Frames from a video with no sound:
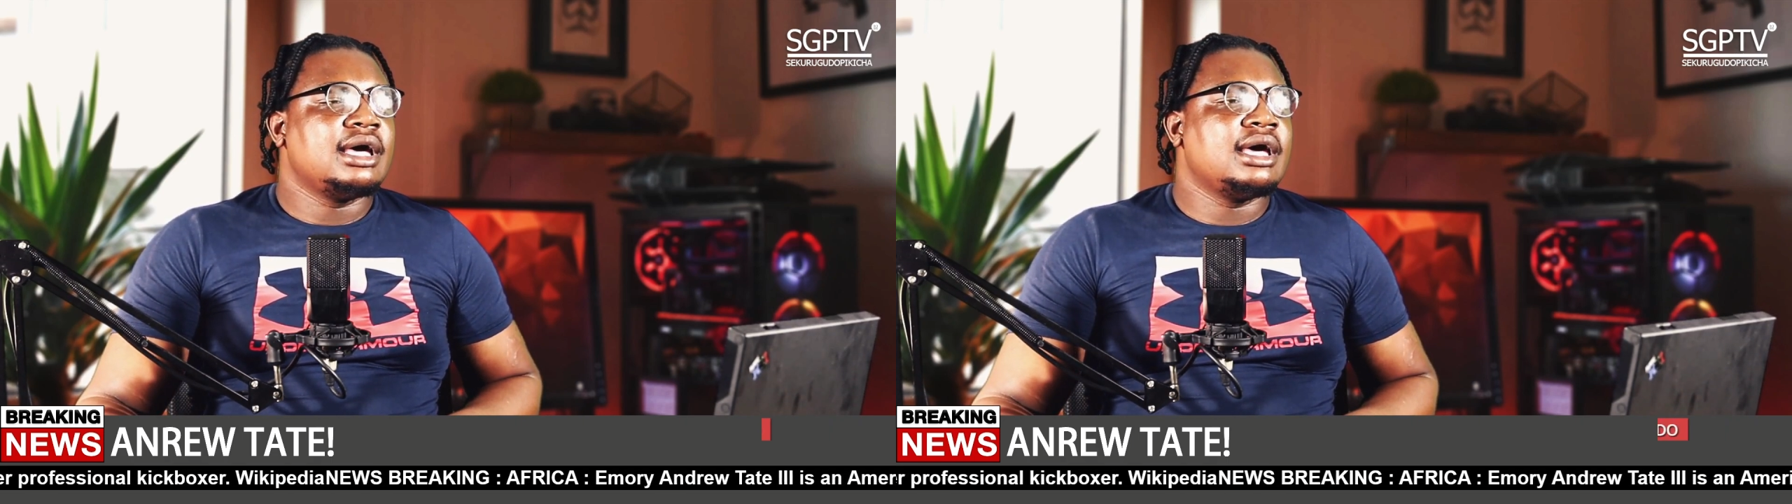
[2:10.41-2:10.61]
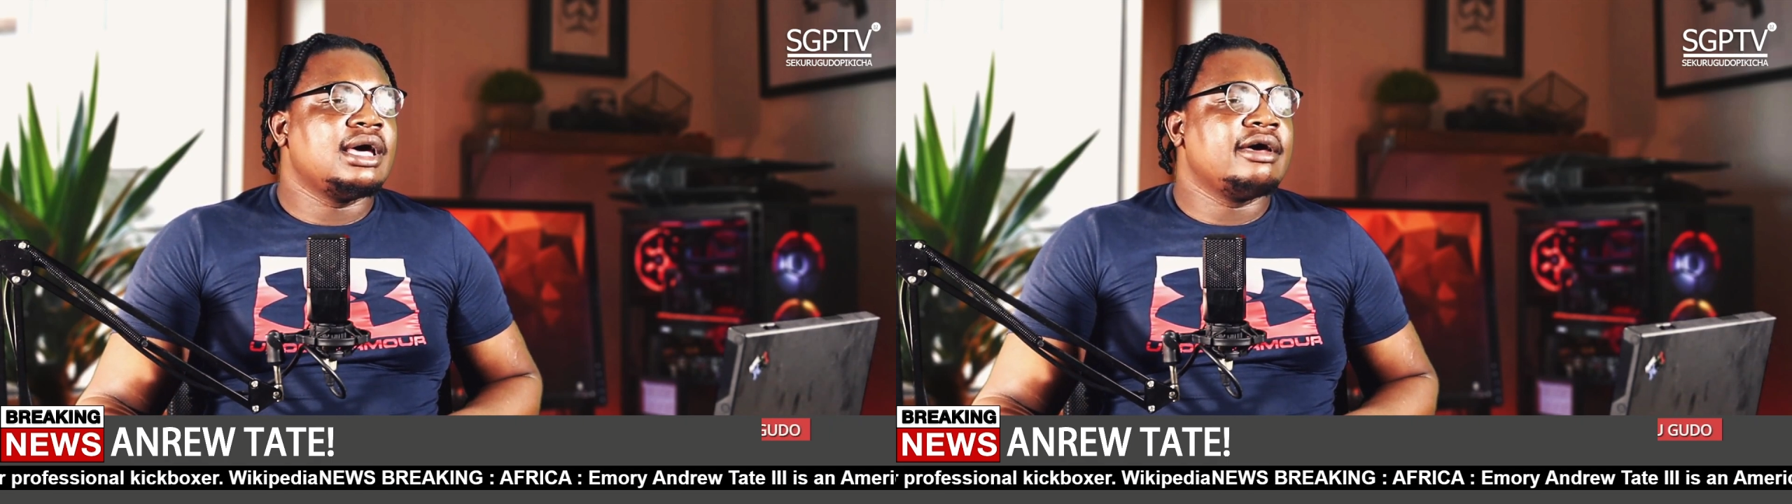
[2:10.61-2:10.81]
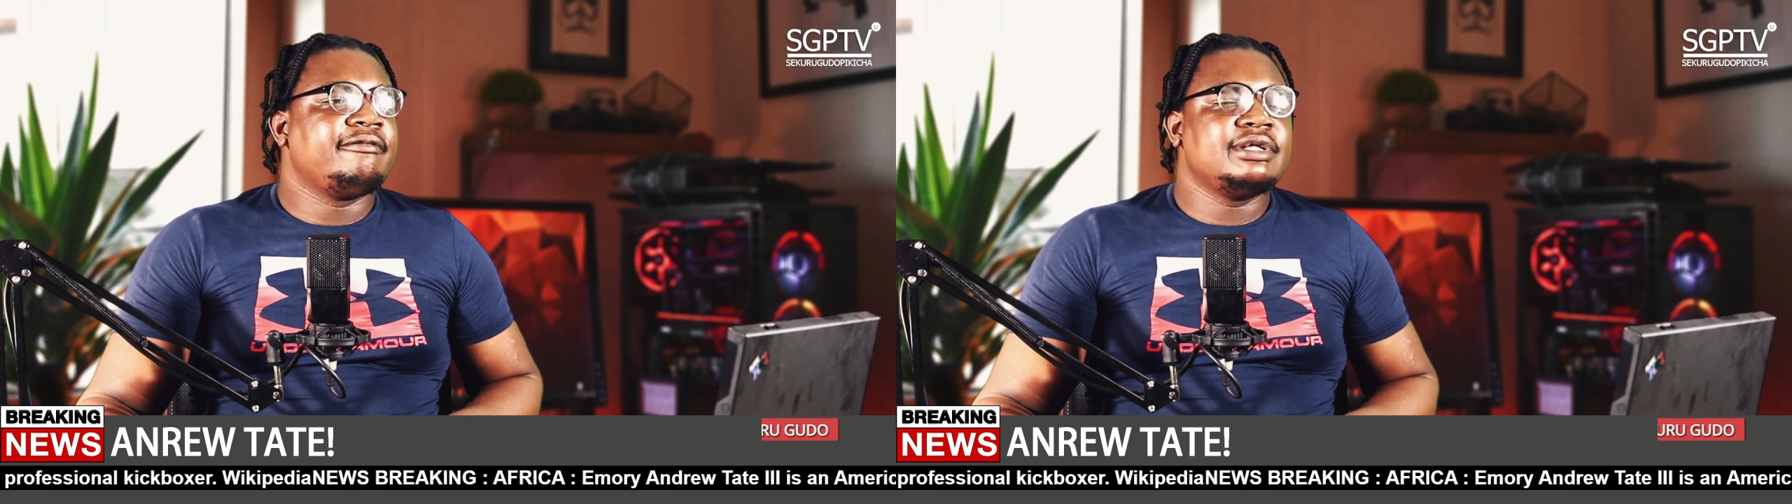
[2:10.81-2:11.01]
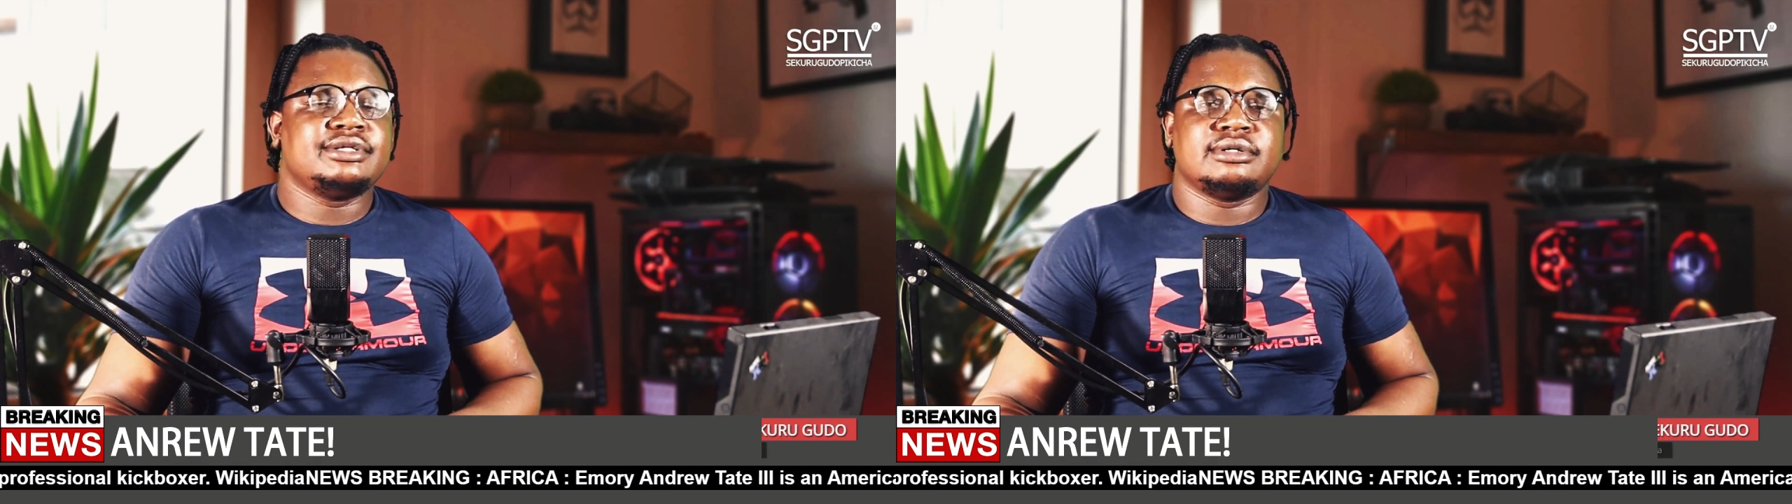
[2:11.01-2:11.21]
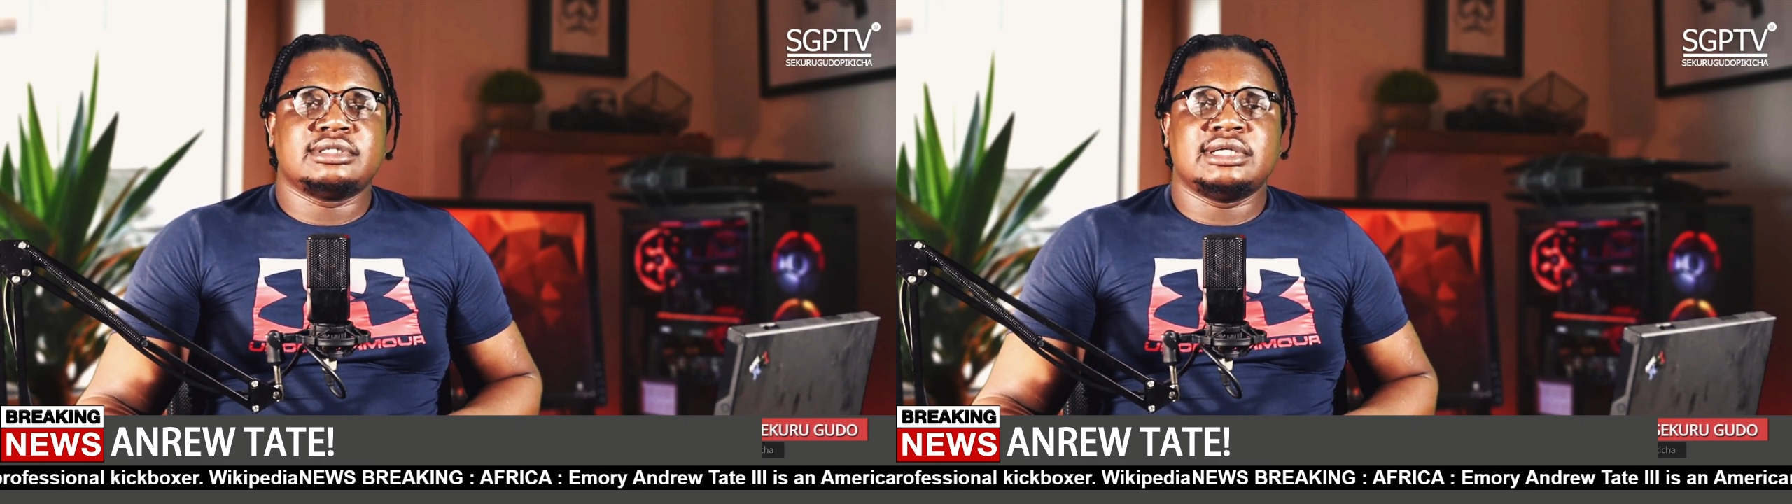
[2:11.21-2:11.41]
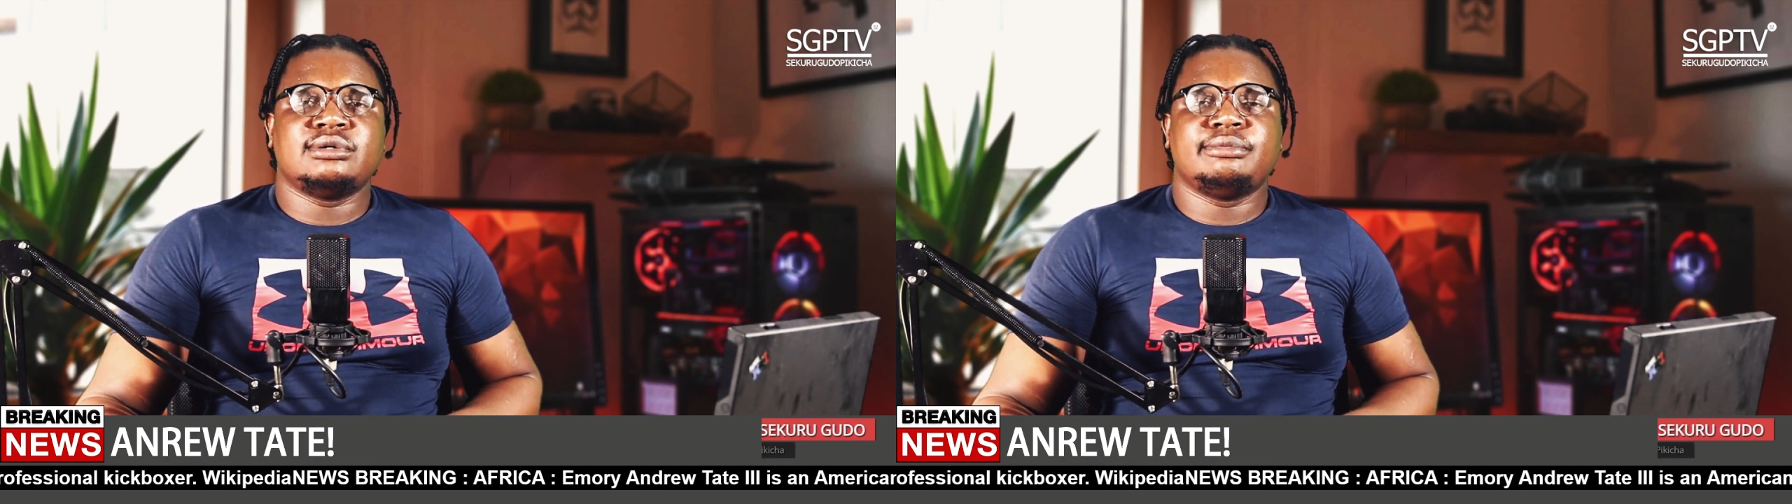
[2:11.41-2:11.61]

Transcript: uh, videos he